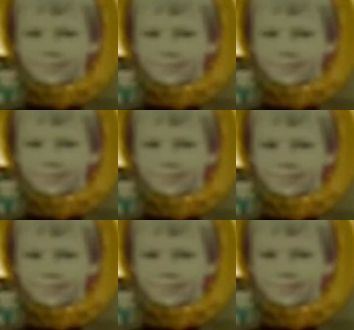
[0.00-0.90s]

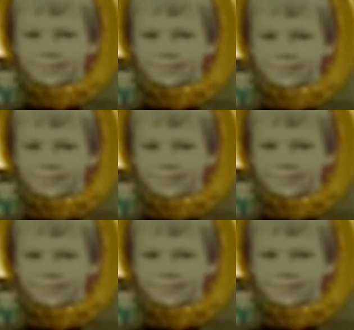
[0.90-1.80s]

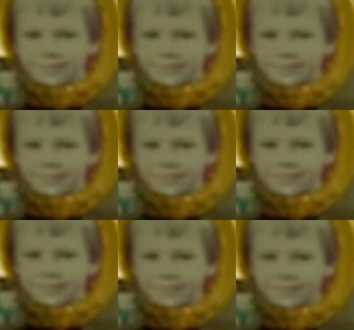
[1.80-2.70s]

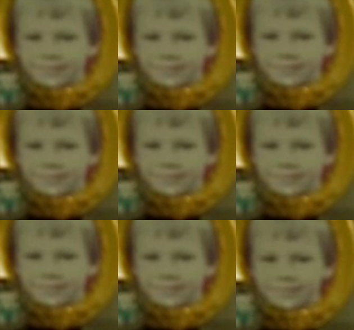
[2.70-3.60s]

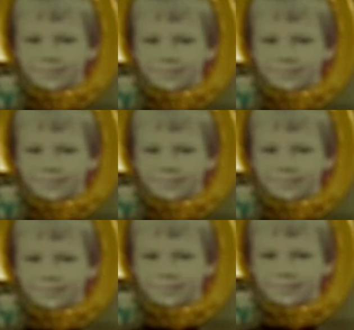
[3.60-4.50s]

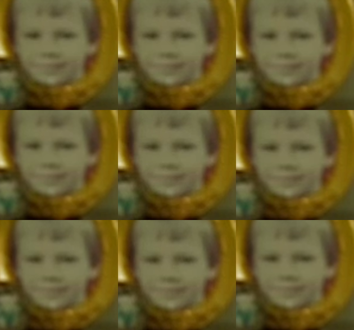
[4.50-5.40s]

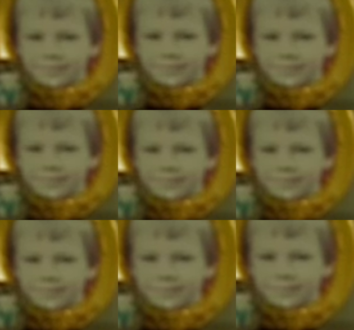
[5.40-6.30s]

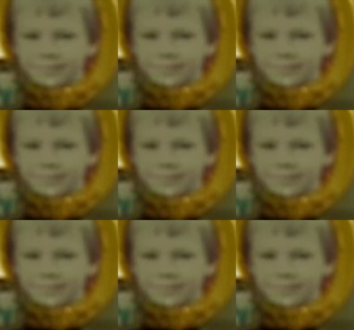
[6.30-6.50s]
[no speech]